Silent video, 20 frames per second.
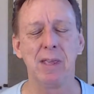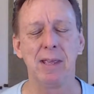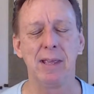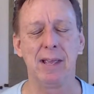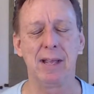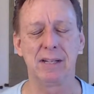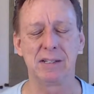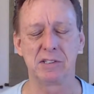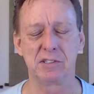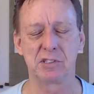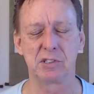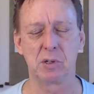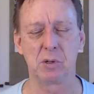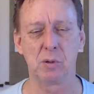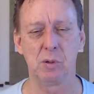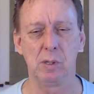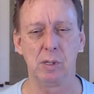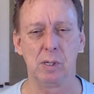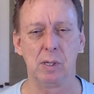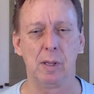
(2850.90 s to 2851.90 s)
And
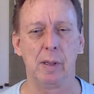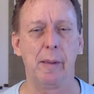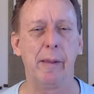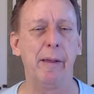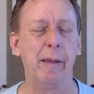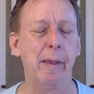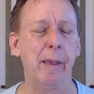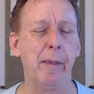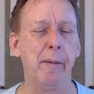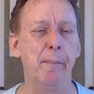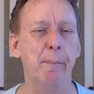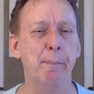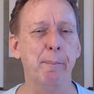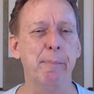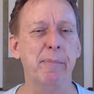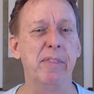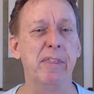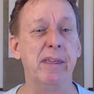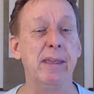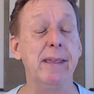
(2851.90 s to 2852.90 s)
so
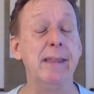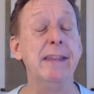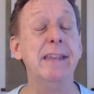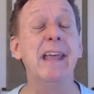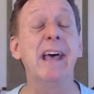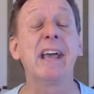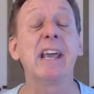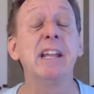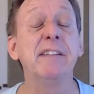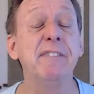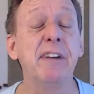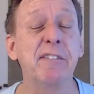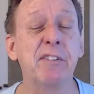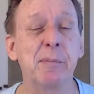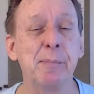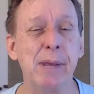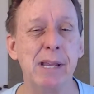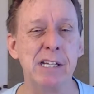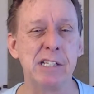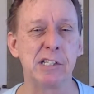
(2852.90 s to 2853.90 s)
the negative
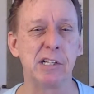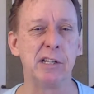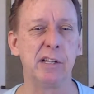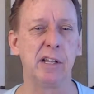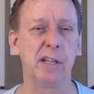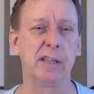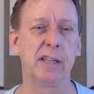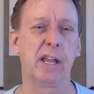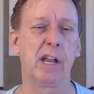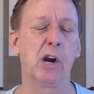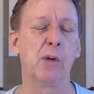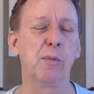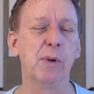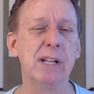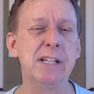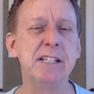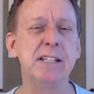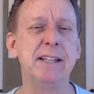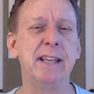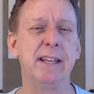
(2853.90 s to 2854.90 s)
information that
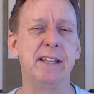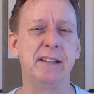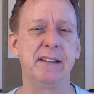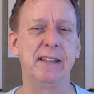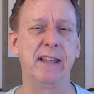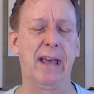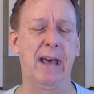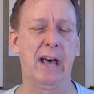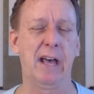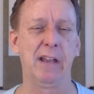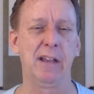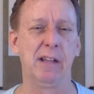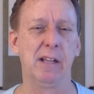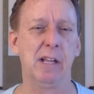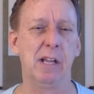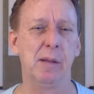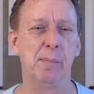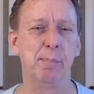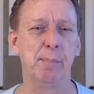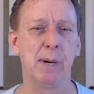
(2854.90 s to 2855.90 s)
originated that
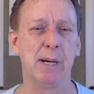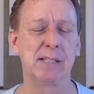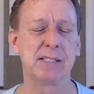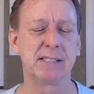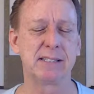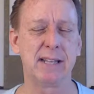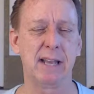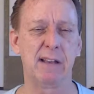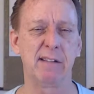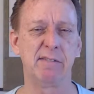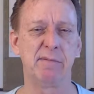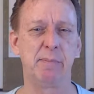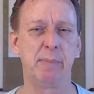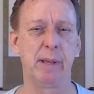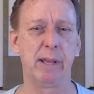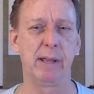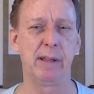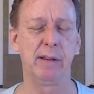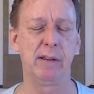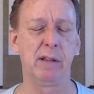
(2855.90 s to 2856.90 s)
must have
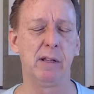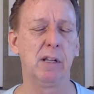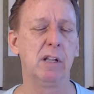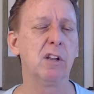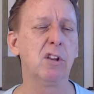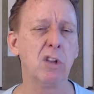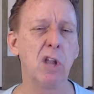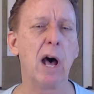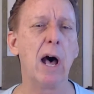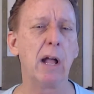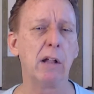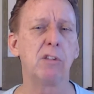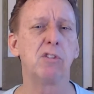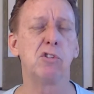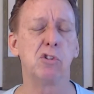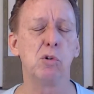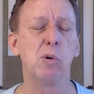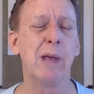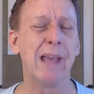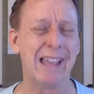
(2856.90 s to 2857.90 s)
been not
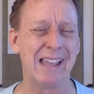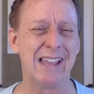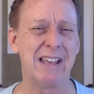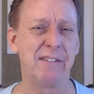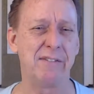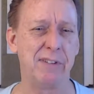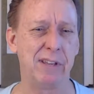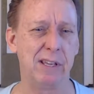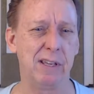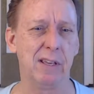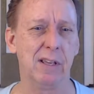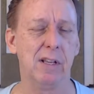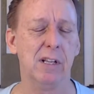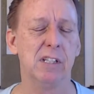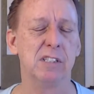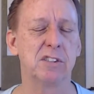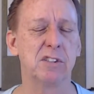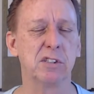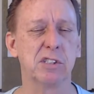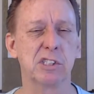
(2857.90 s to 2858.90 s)
too heavy.
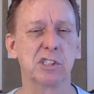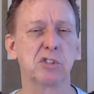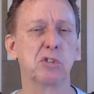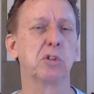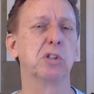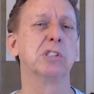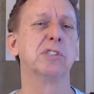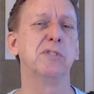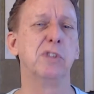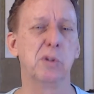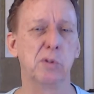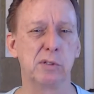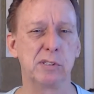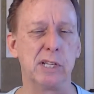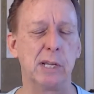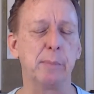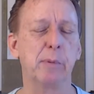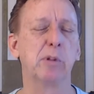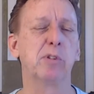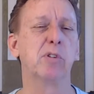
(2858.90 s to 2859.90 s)
So the source field was
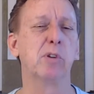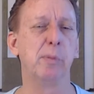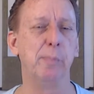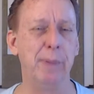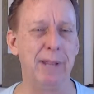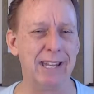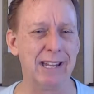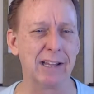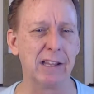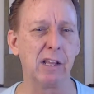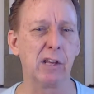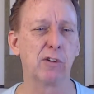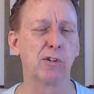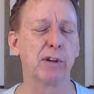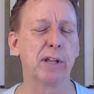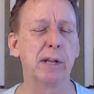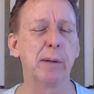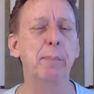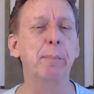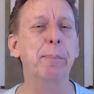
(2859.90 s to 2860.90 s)
able to immediately
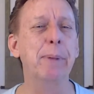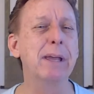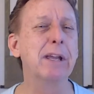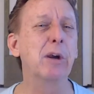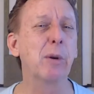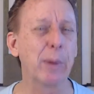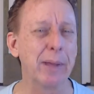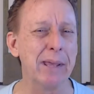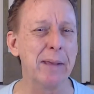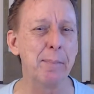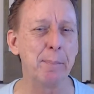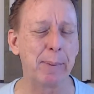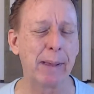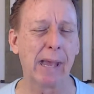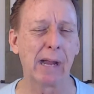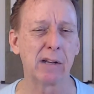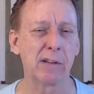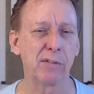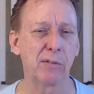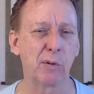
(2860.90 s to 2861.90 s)
create a bigger
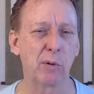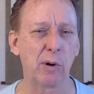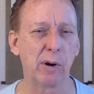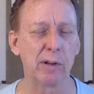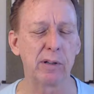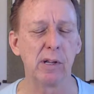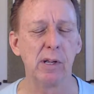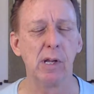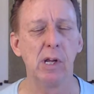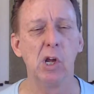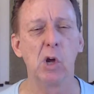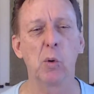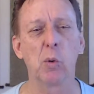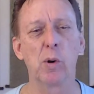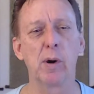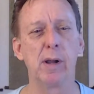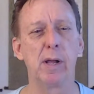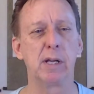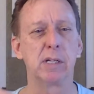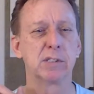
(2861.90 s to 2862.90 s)
impact for it.
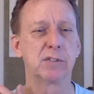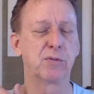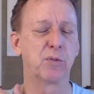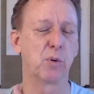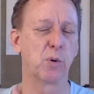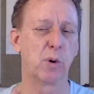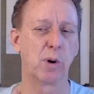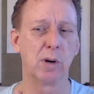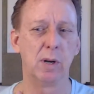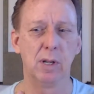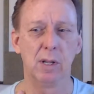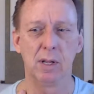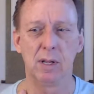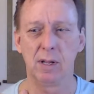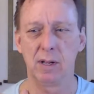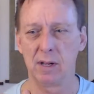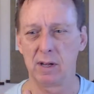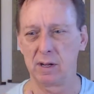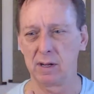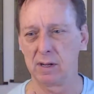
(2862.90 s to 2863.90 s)
Whereas for
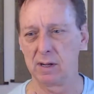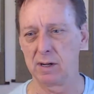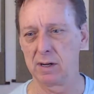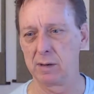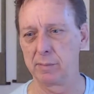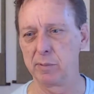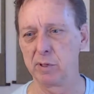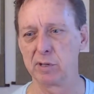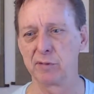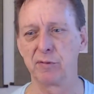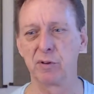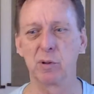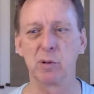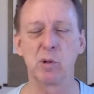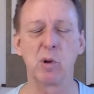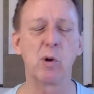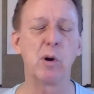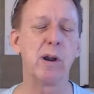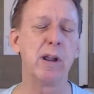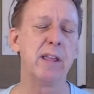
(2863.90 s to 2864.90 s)
our beautiful
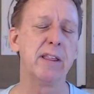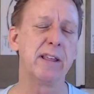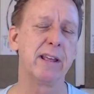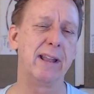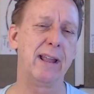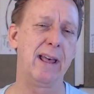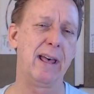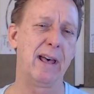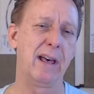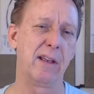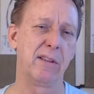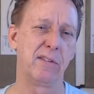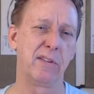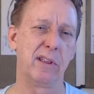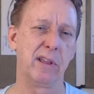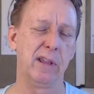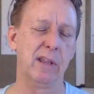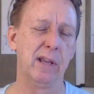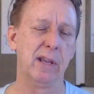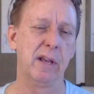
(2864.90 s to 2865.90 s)
Lori that has
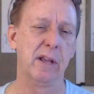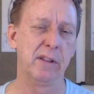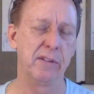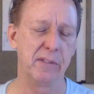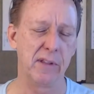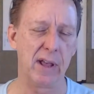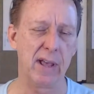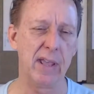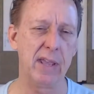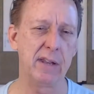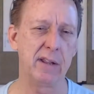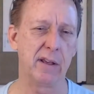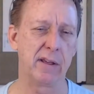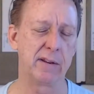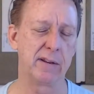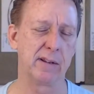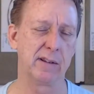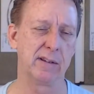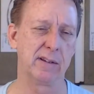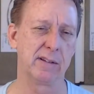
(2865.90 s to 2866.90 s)
the 9
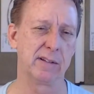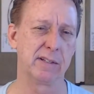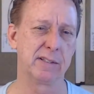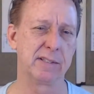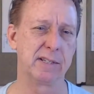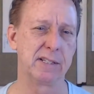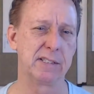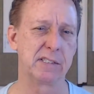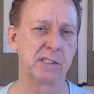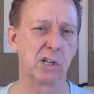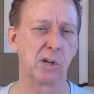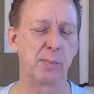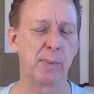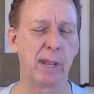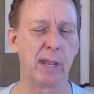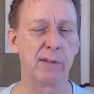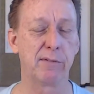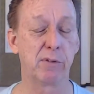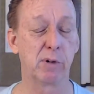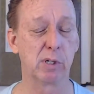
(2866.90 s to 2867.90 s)
on a 10 scale
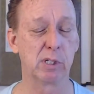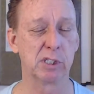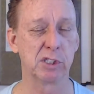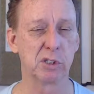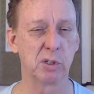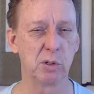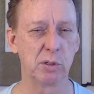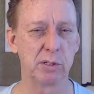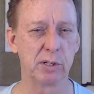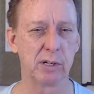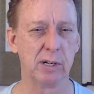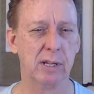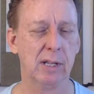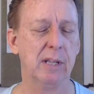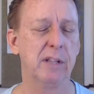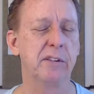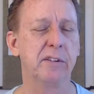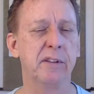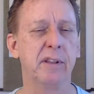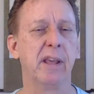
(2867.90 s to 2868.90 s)
pain for her shoulder,
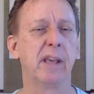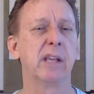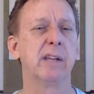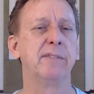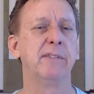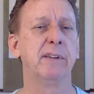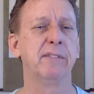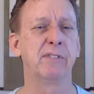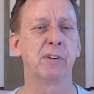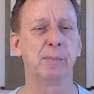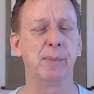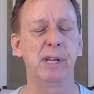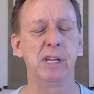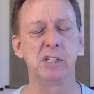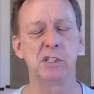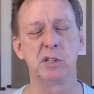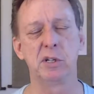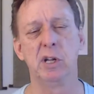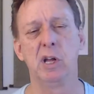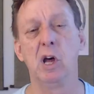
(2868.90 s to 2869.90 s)
the negative
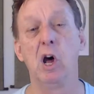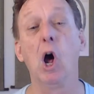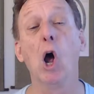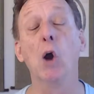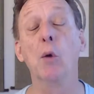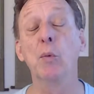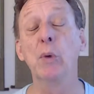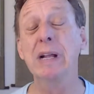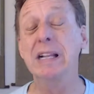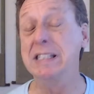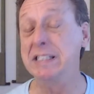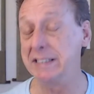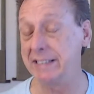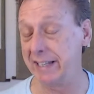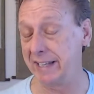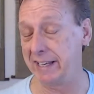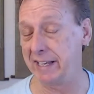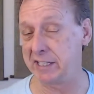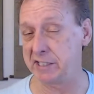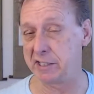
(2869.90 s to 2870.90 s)
information
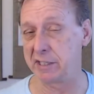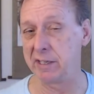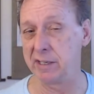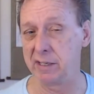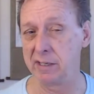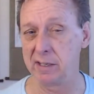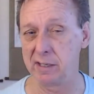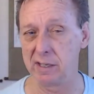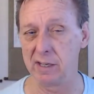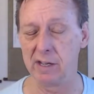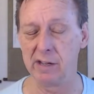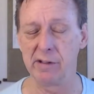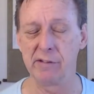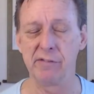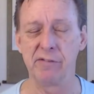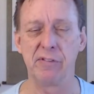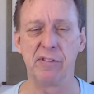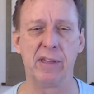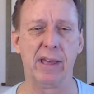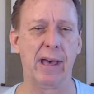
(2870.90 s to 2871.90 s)
origination
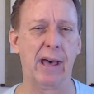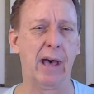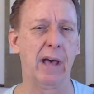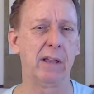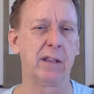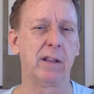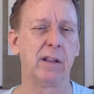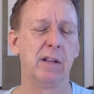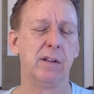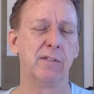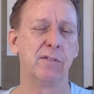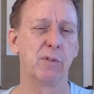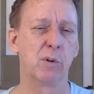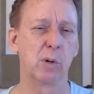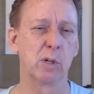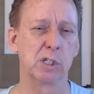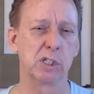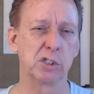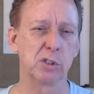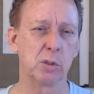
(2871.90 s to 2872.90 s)
of that for
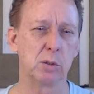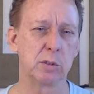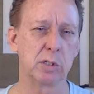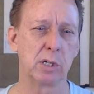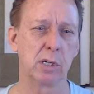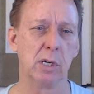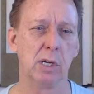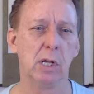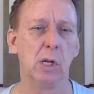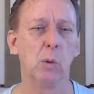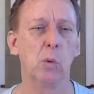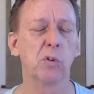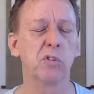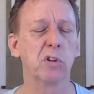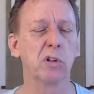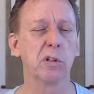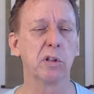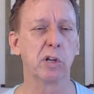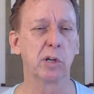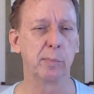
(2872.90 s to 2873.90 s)
her shoulder was a
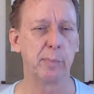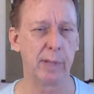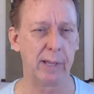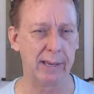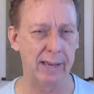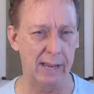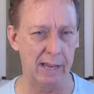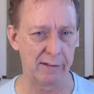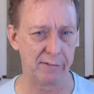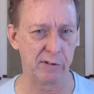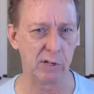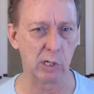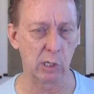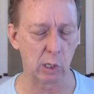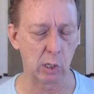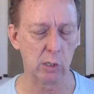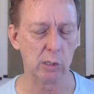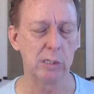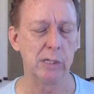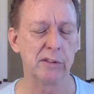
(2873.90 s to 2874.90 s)
little bit
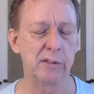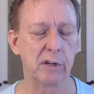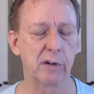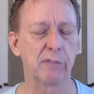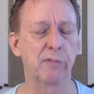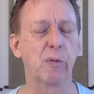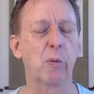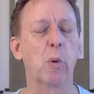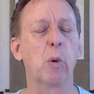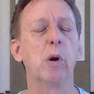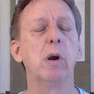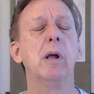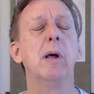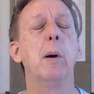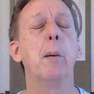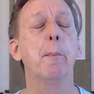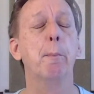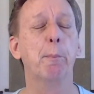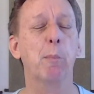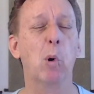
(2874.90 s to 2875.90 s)
heavier. Therefore,
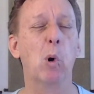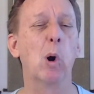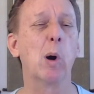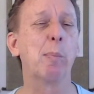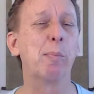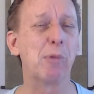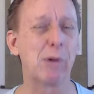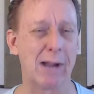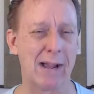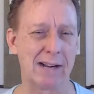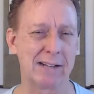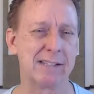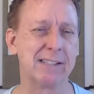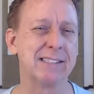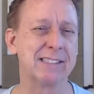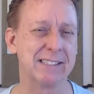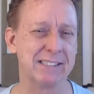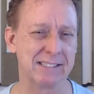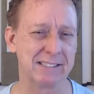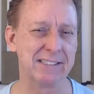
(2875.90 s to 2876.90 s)
more
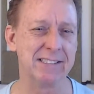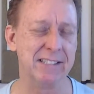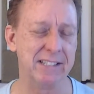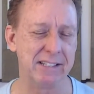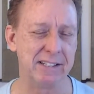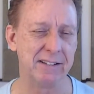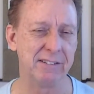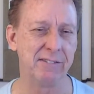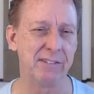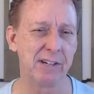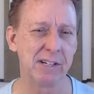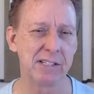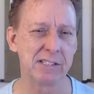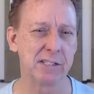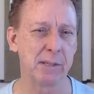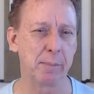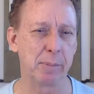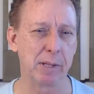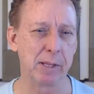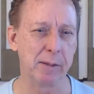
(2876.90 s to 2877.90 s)
practice is needed. Very
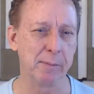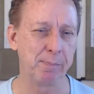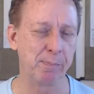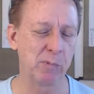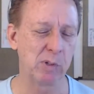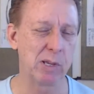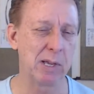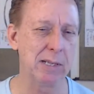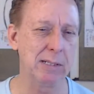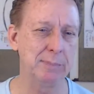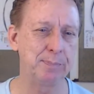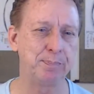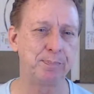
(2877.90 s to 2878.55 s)
simply, okay?